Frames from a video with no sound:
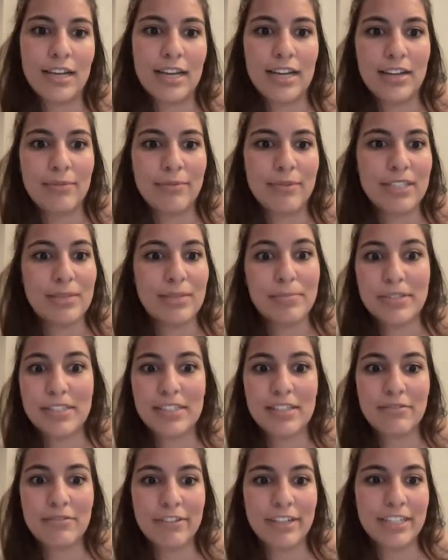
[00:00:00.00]
um, a
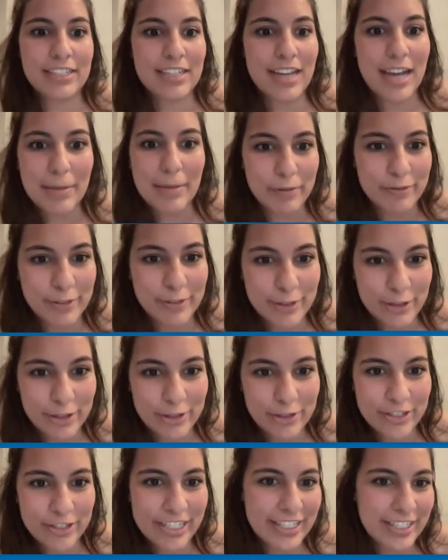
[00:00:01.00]
specific type of
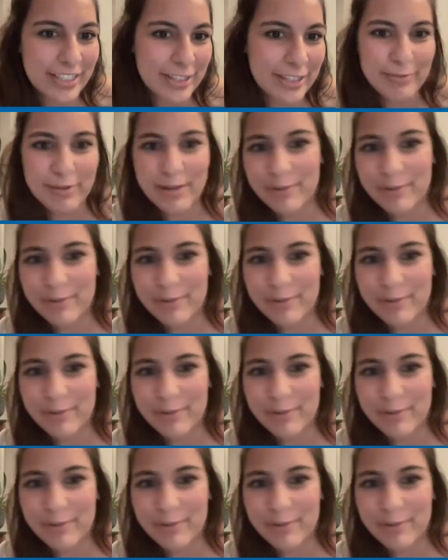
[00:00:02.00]
surgery so